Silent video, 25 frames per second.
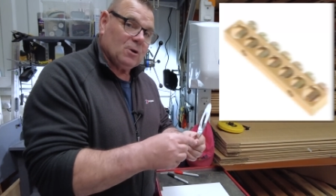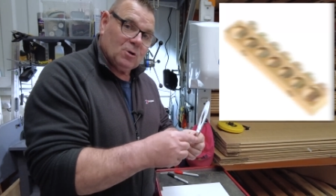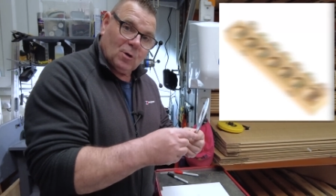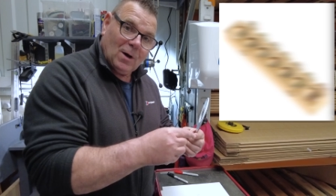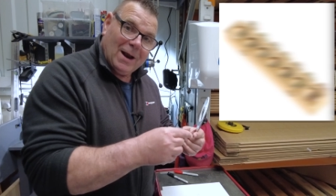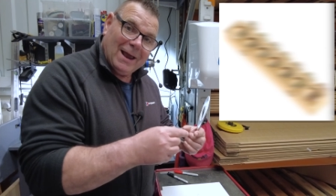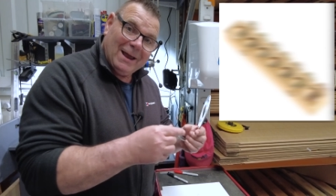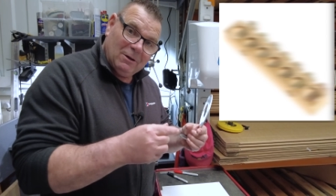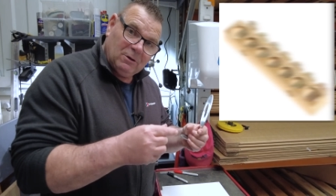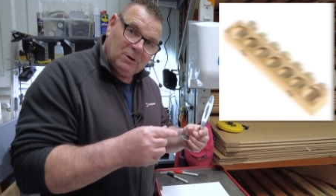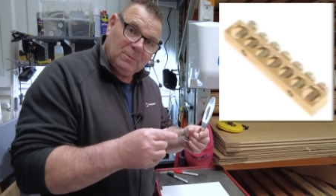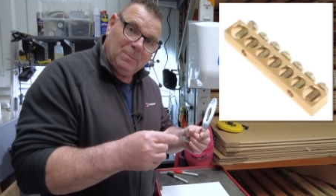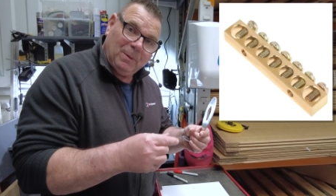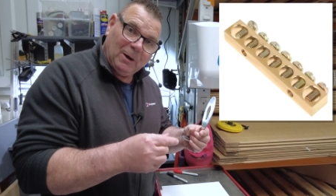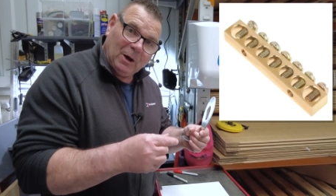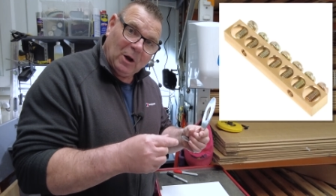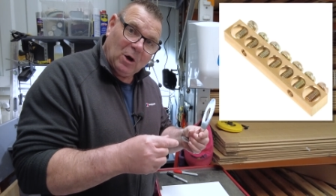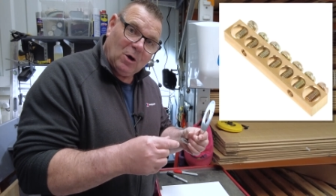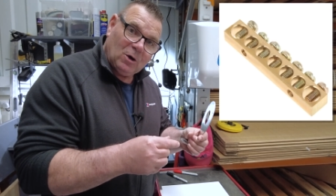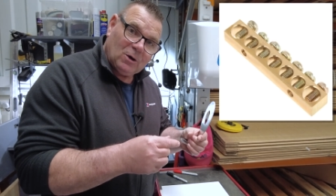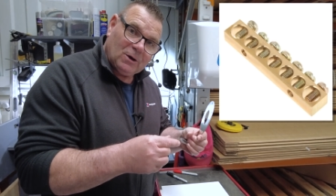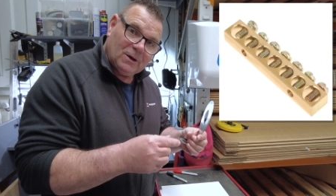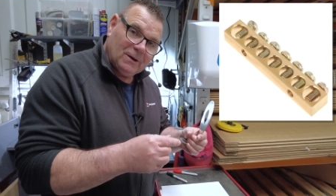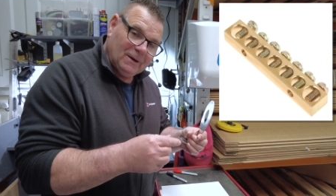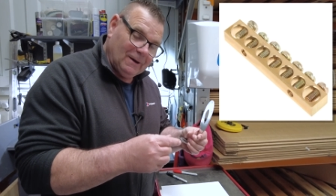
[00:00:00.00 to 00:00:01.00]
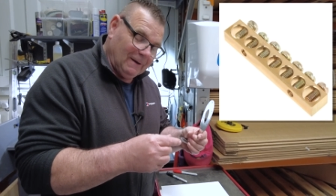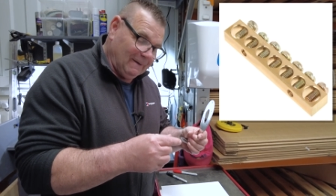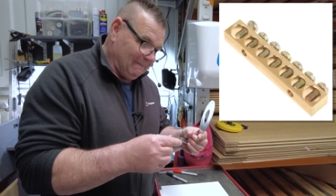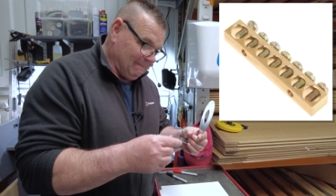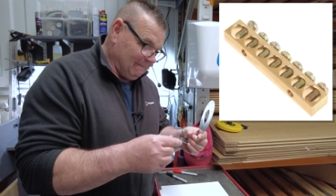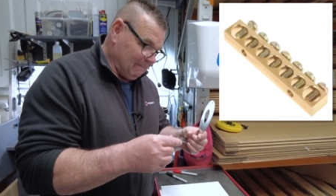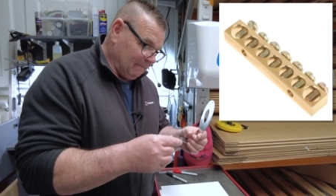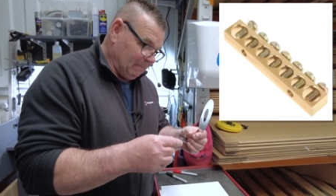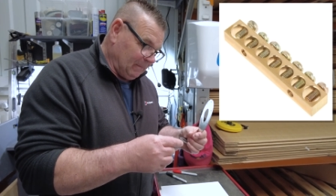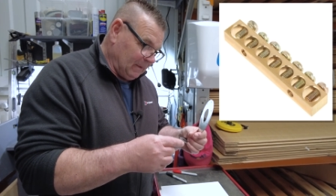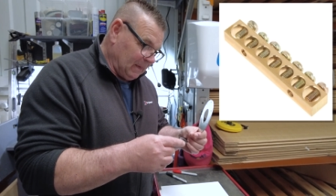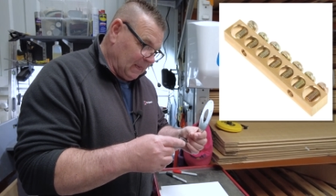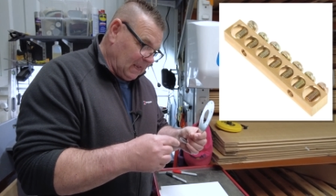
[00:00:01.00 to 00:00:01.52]
ground block
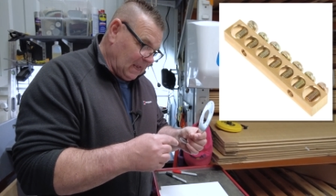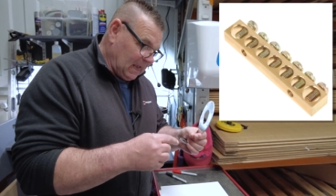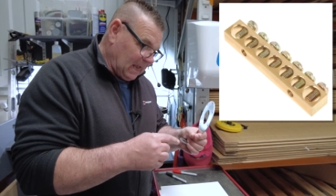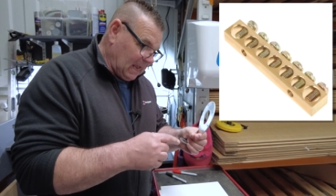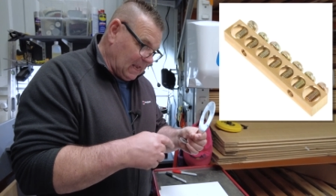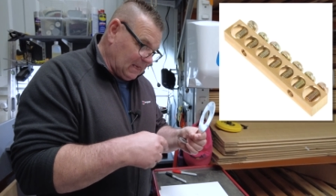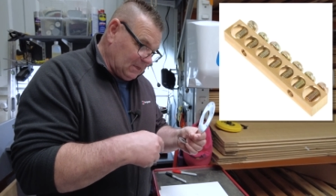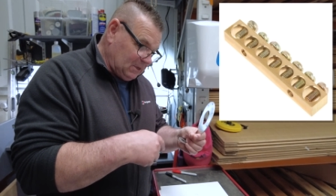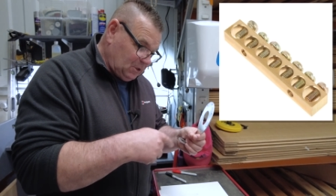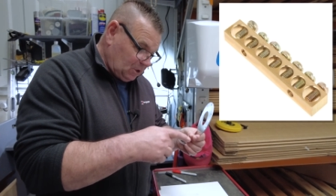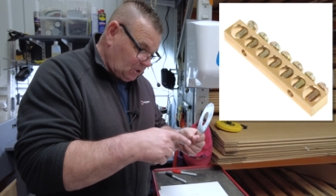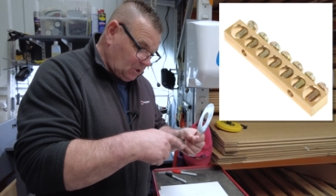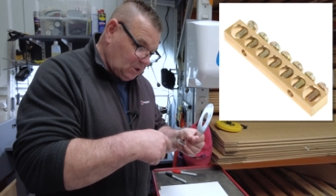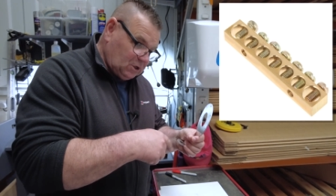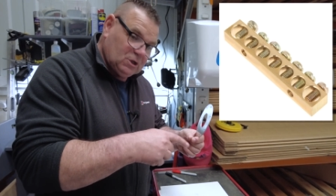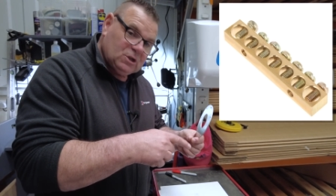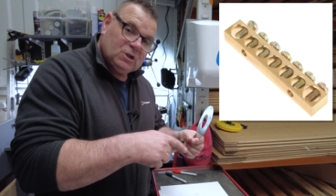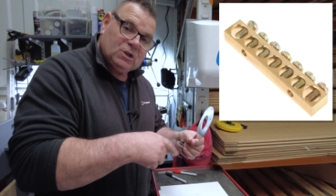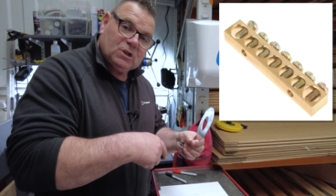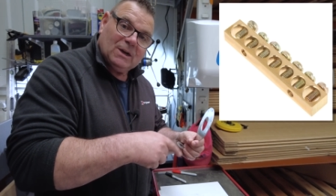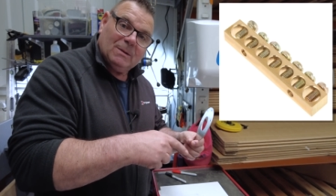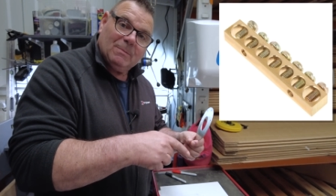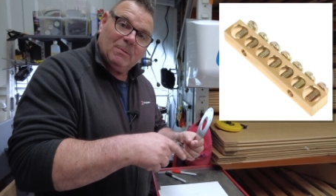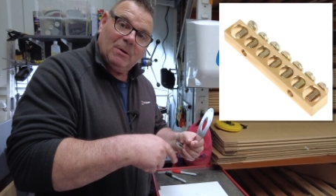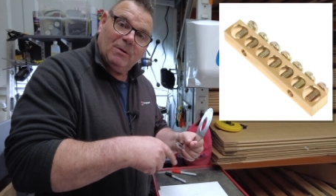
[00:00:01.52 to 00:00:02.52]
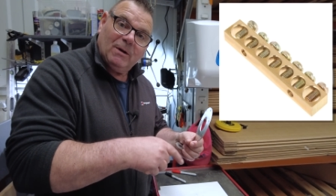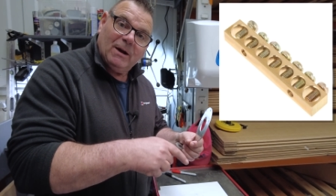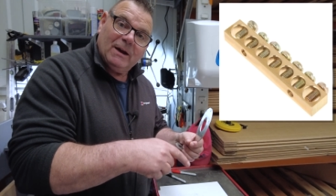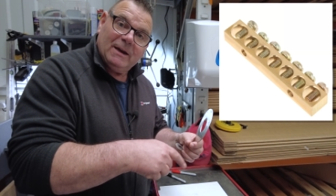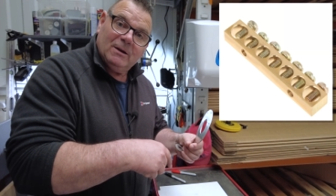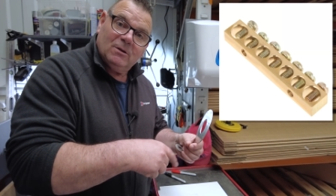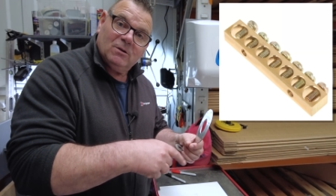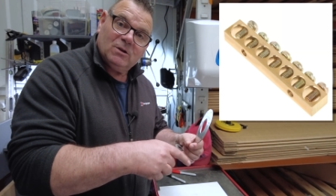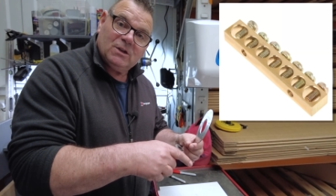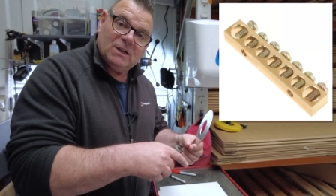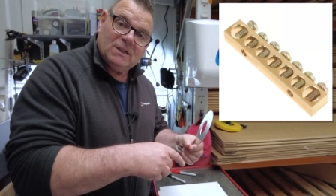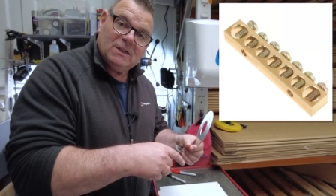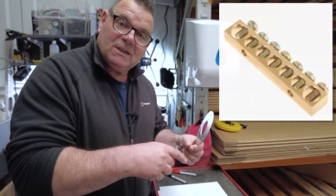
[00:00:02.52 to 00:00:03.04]
and just stick my
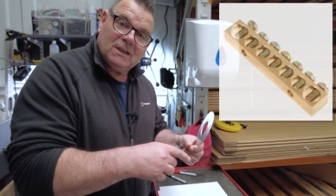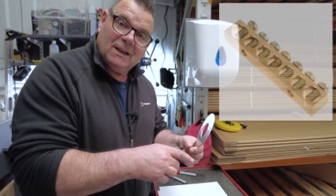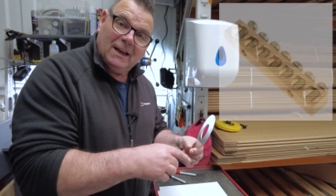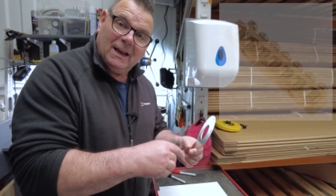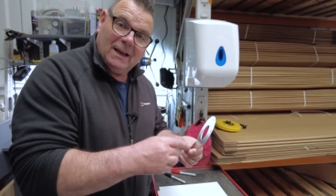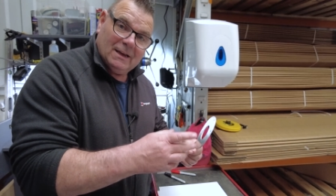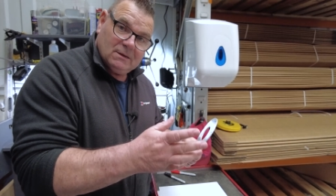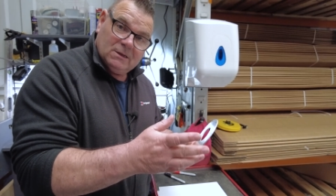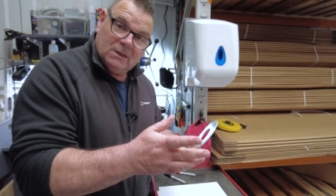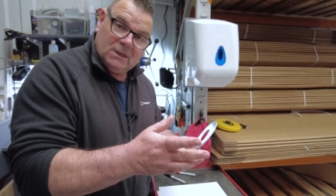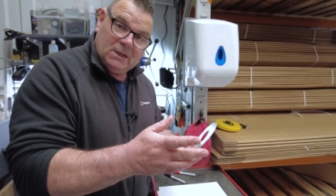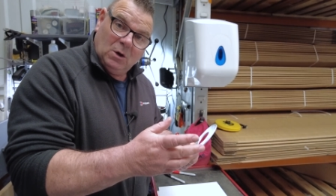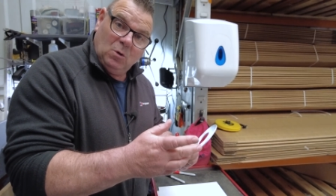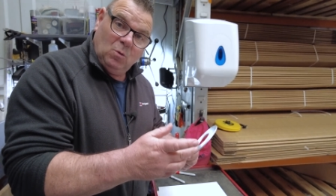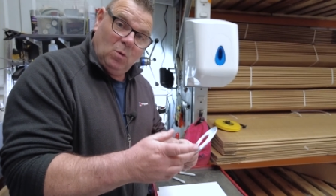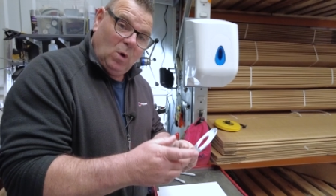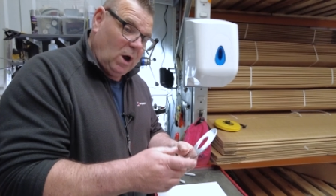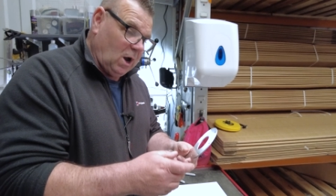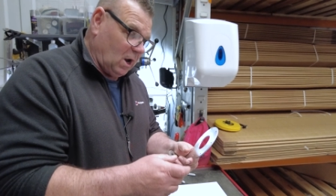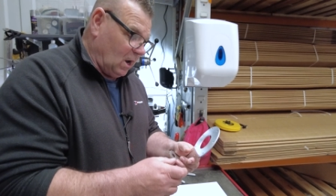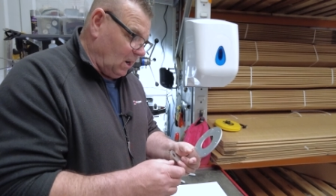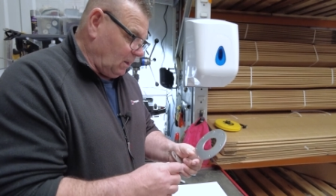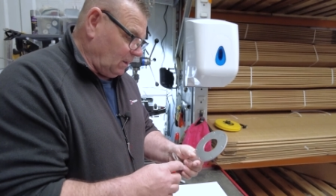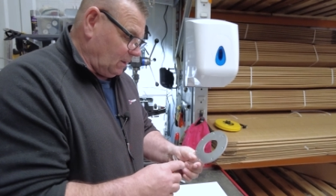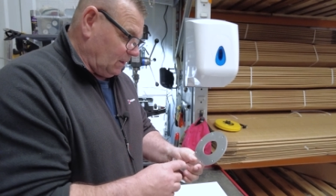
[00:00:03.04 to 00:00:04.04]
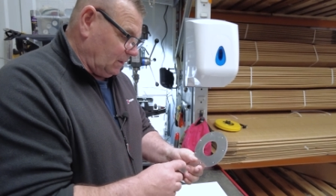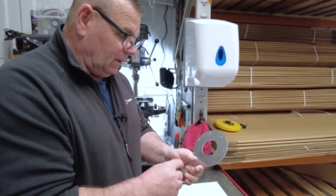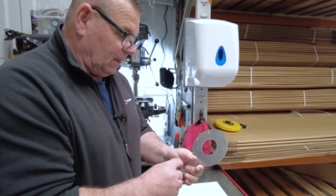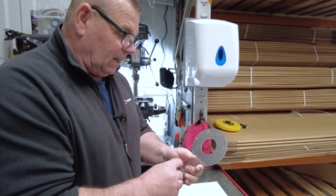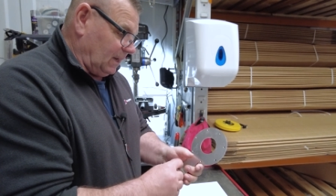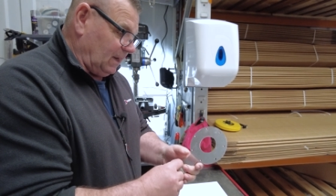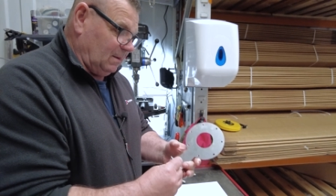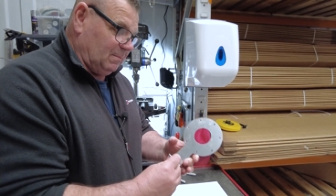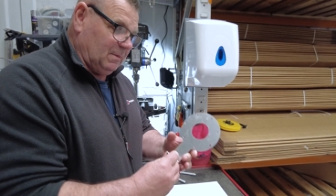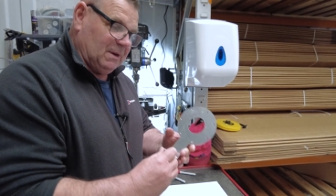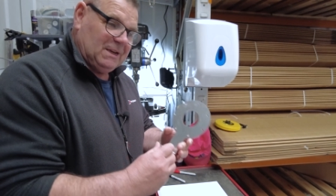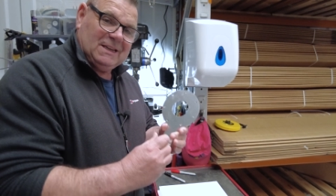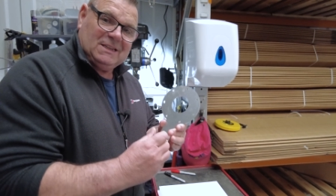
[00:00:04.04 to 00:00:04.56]
radials into that. It still work,
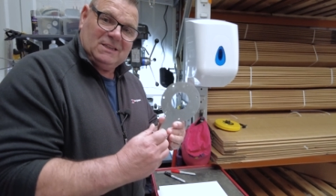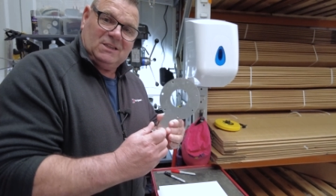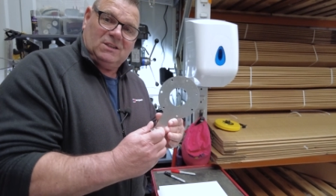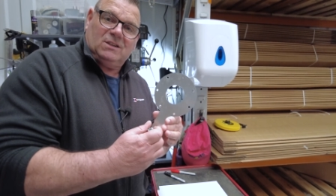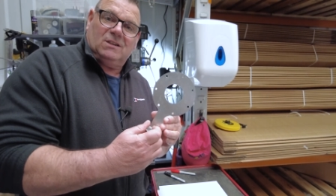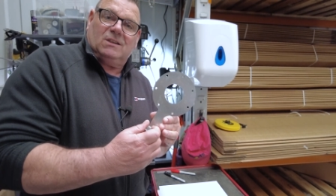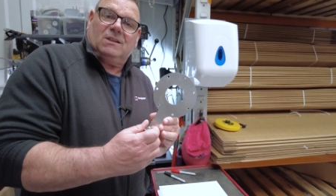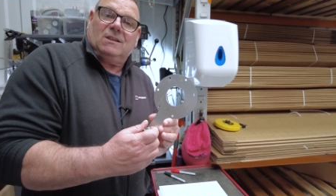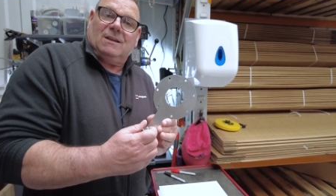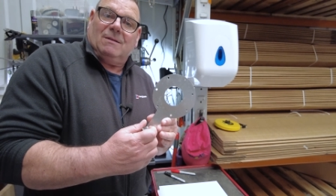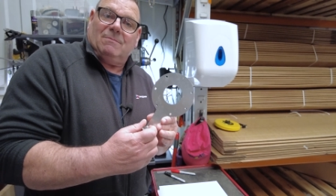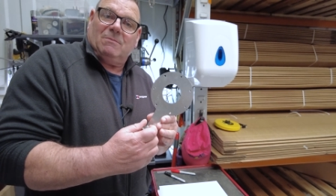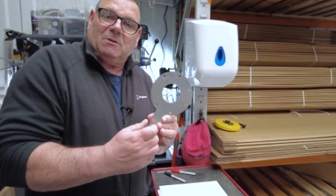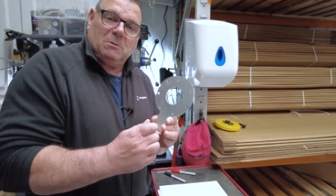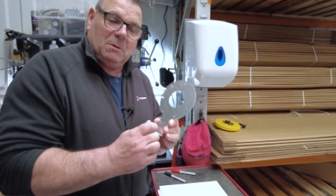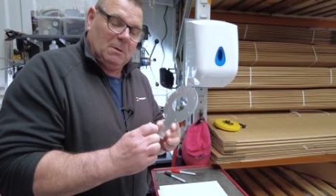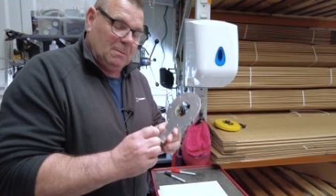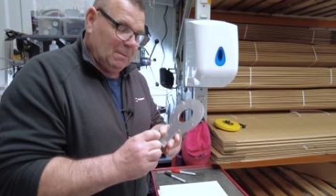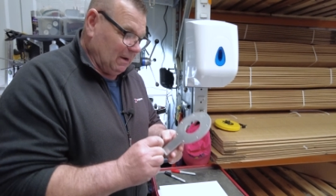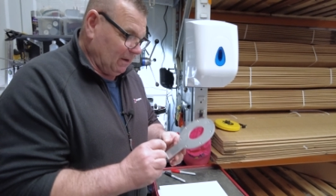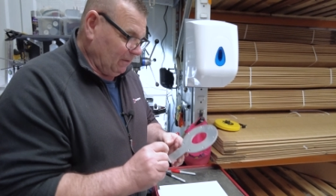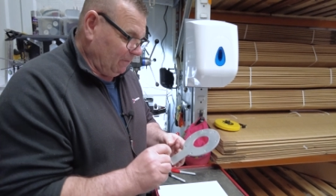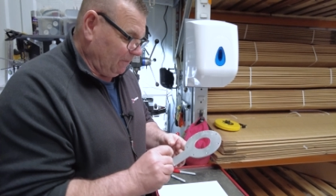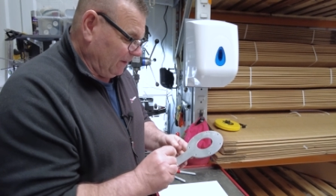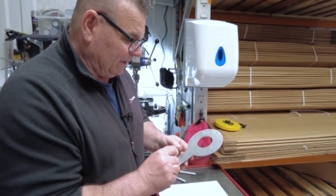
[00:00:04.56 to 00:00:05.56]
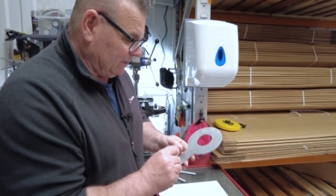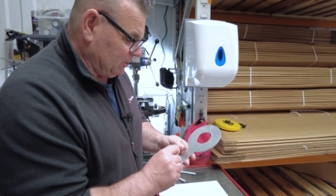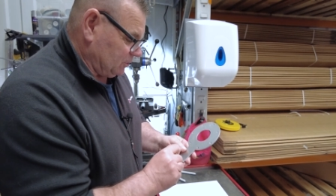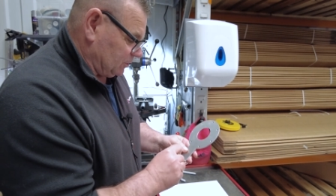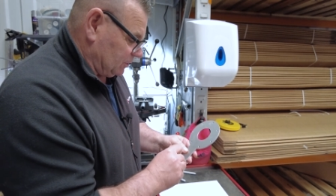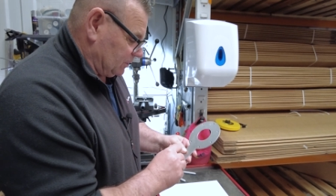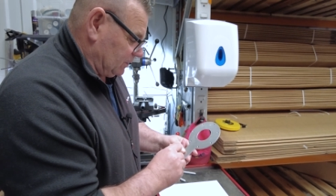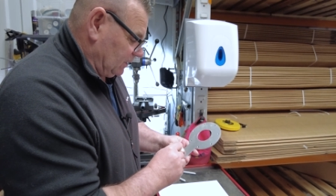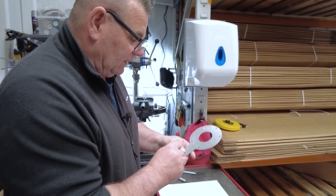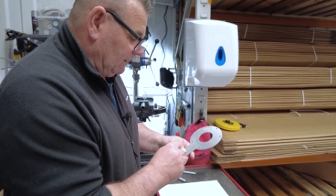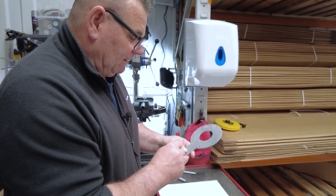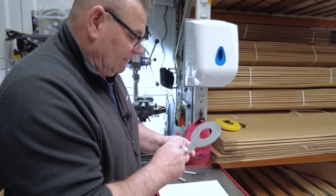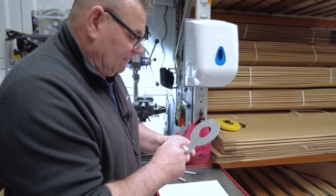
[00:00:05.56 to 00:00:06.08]
okay? I mean, this just happens to be
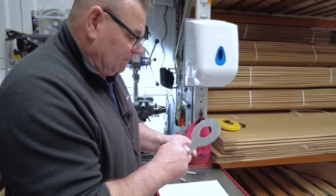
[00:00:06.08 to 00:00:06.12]
manufactured.